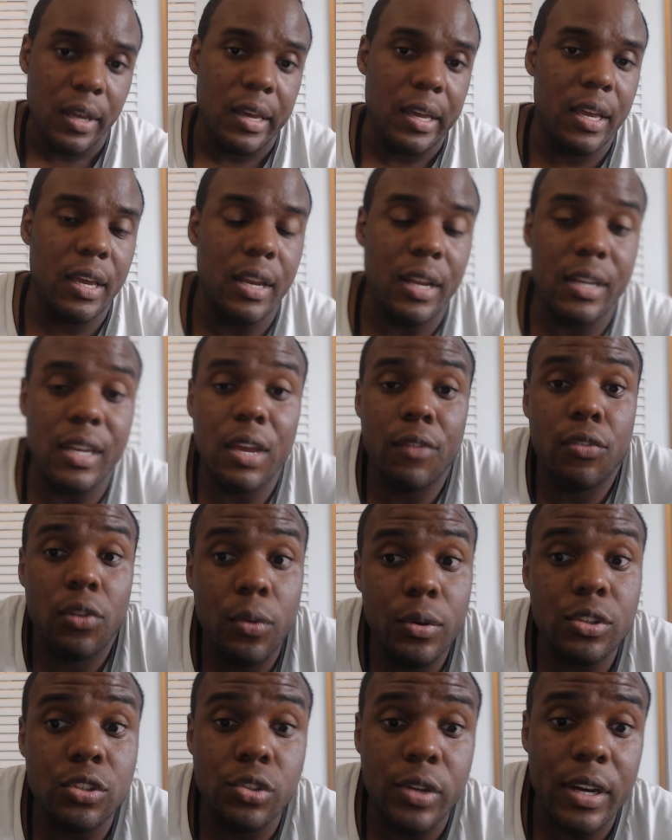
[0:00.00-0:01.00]
and I definitely
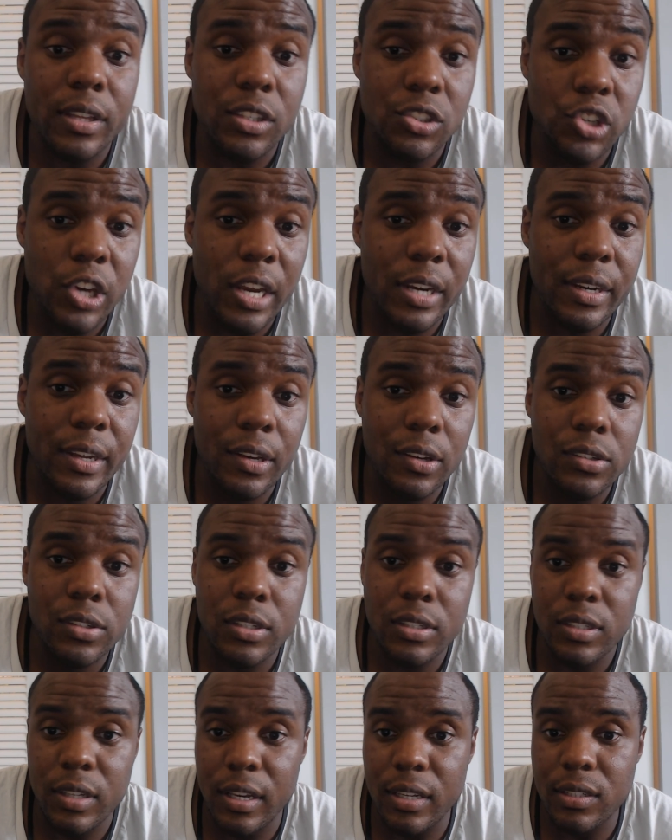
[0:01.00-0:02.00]
want to try out the Jack Daniels
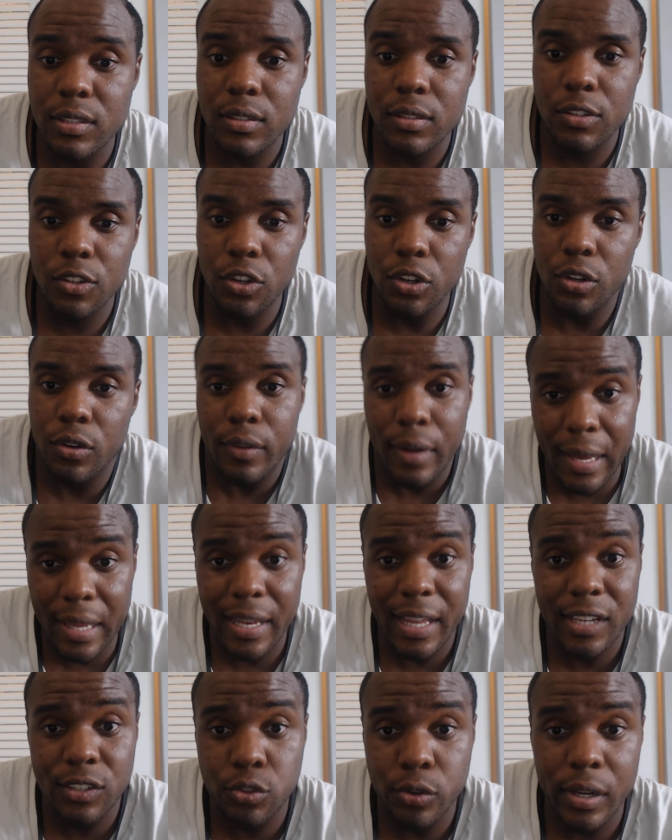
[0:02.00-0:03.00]
because that's I
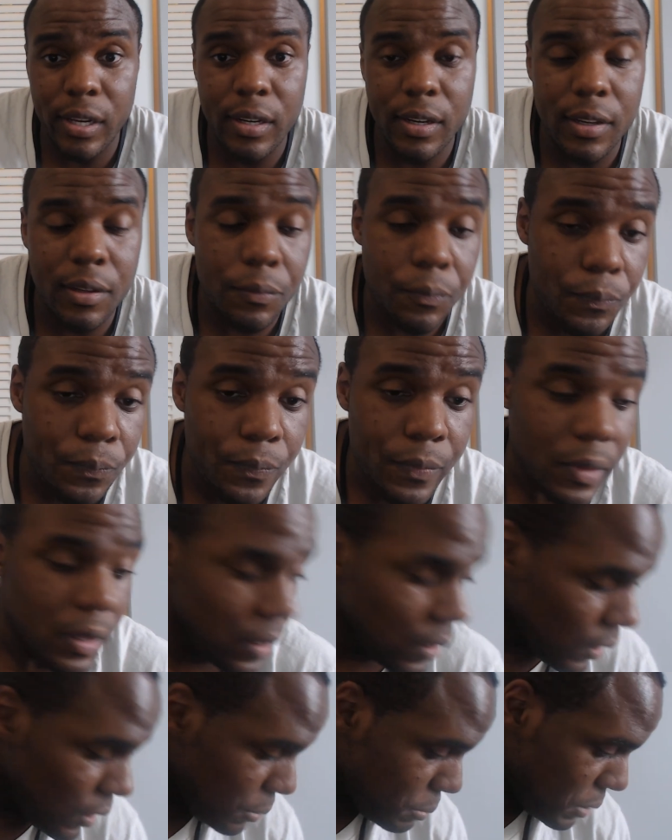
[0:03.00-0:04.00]
like drinking that.
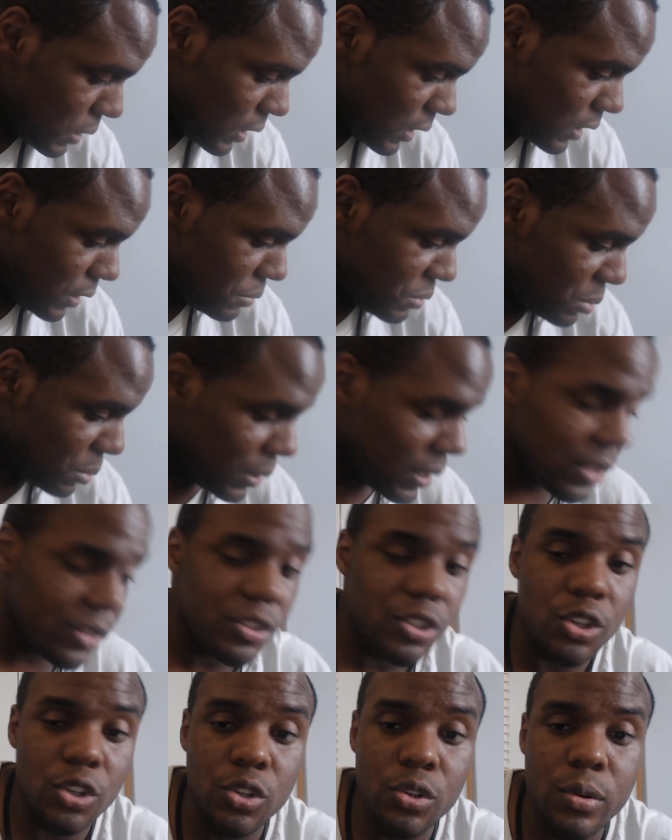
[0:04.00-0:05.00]
But the other
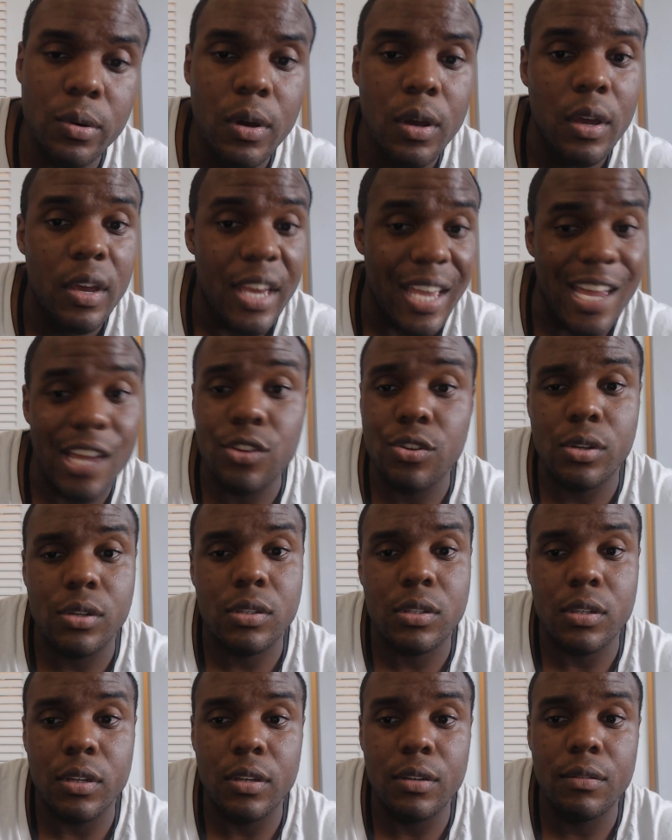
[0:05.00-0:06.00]
two
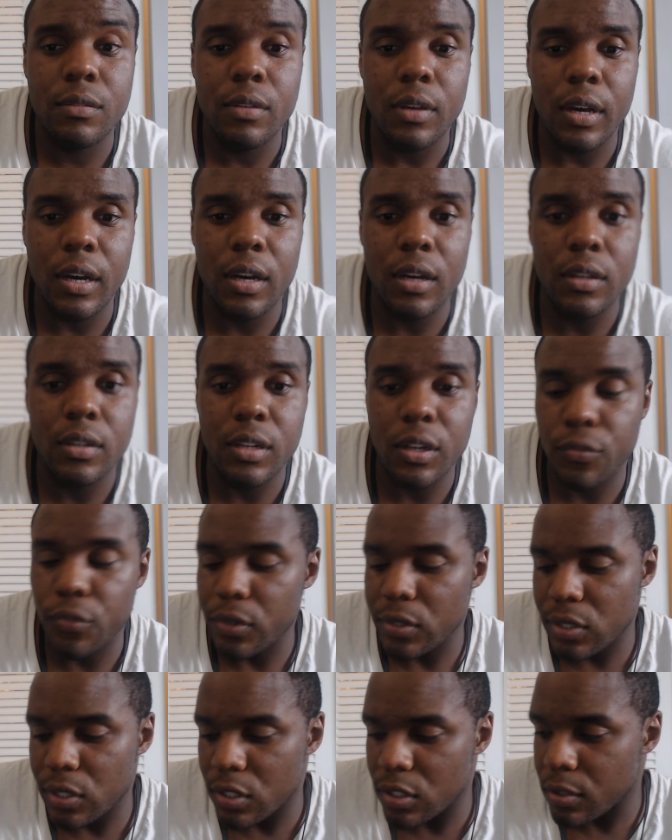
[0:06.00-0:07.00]
interesting
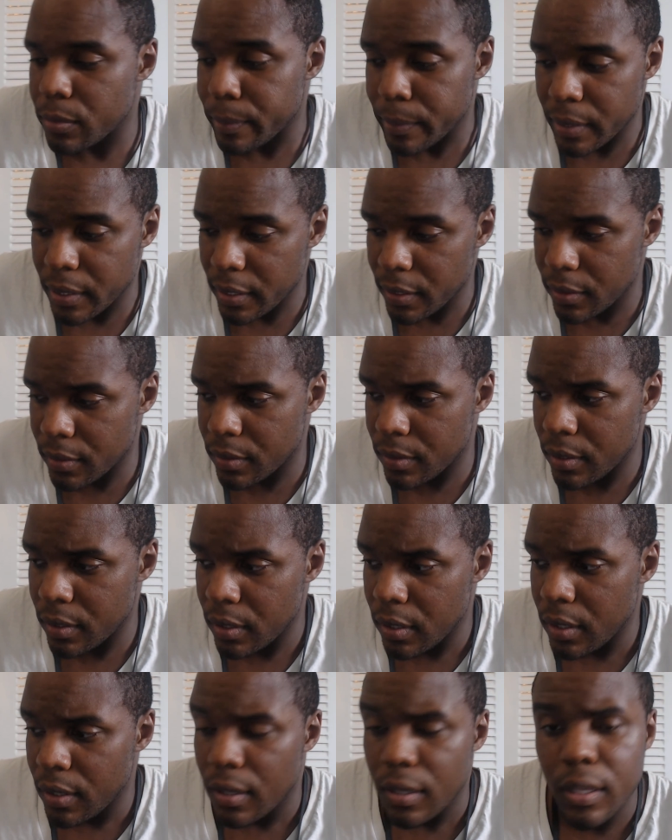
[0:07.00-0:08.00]
differences. But
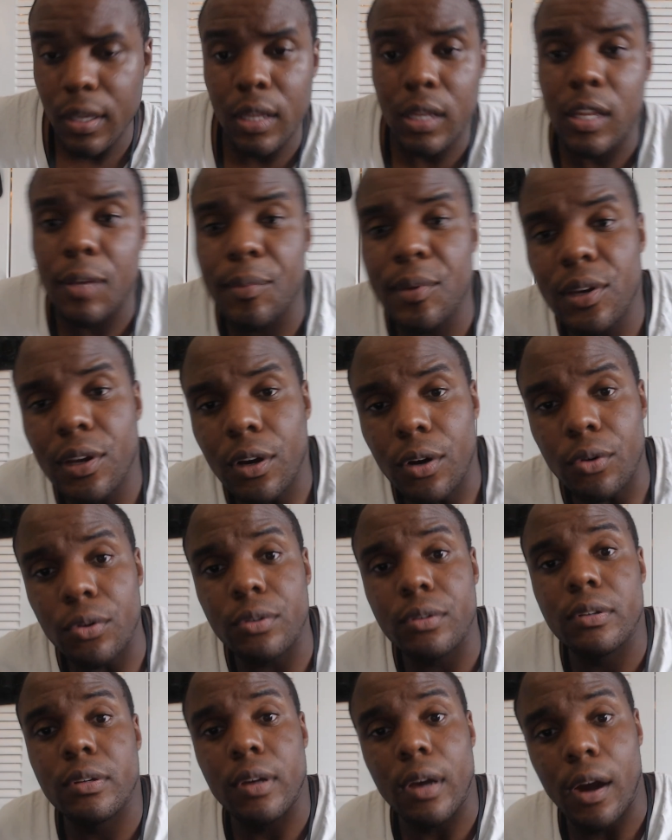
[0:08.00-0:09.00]
yeah, let me know.
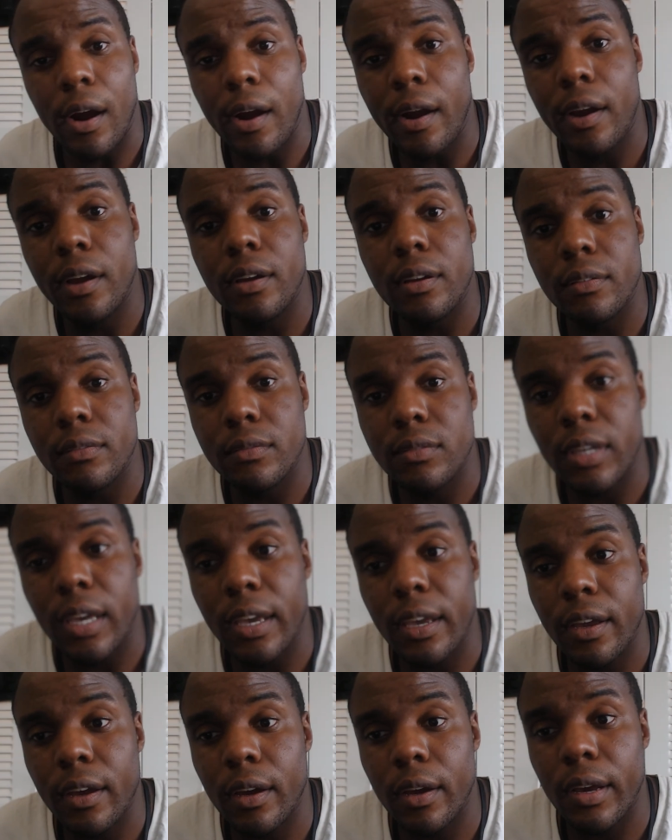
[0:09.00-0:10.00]
All right, take
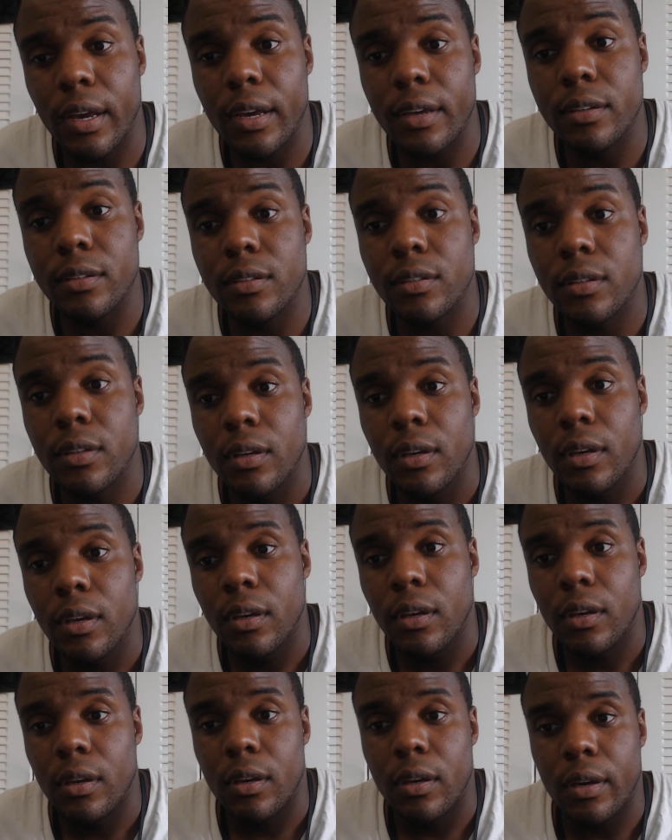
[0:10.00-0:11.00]
care, guys.
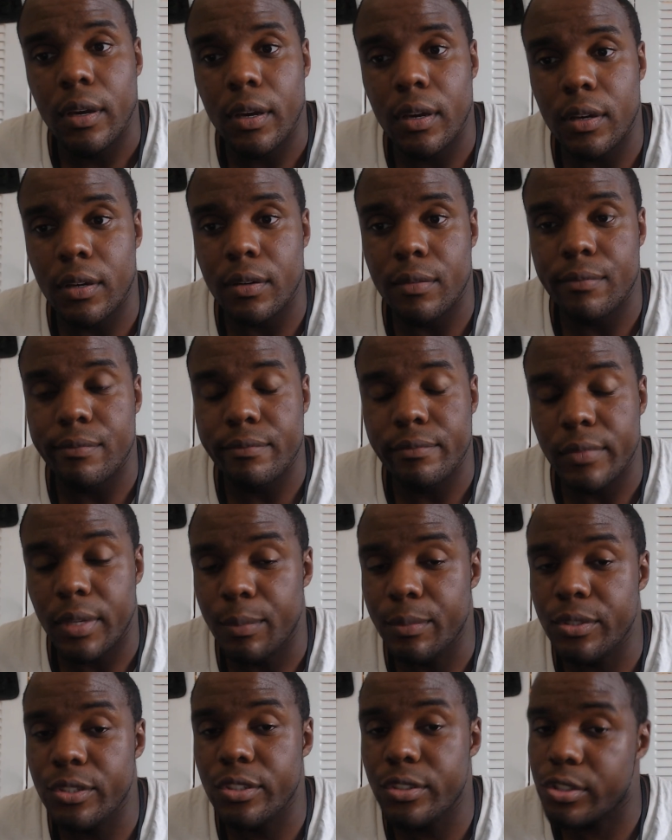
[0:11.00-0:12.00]
I'm
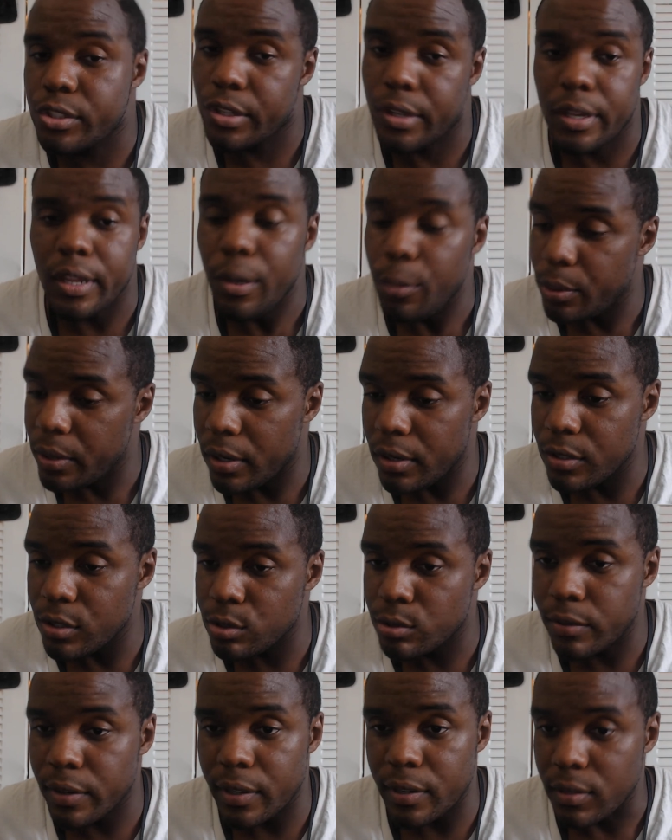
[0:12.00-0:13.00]
gonna just chill out with all this
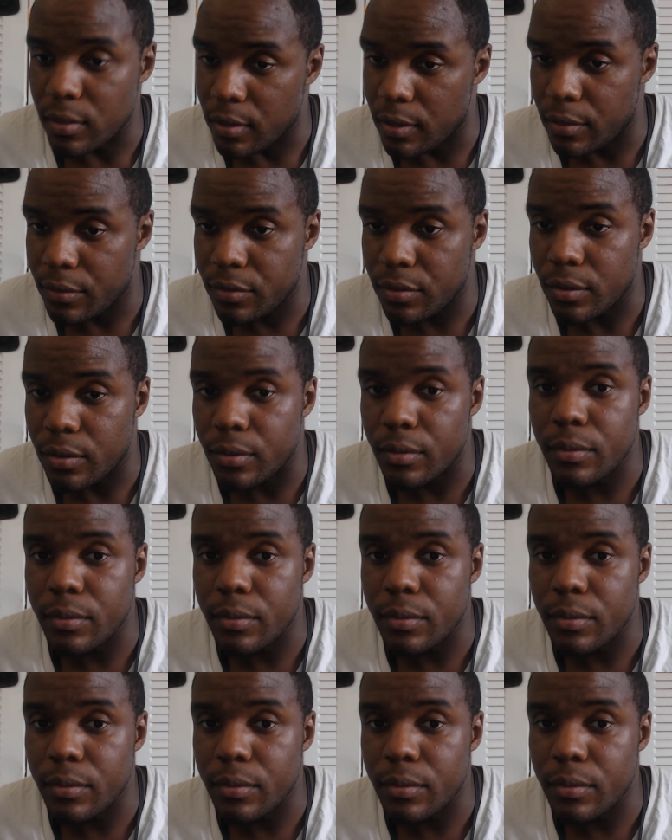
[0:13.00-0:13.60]
drinking stuff. So.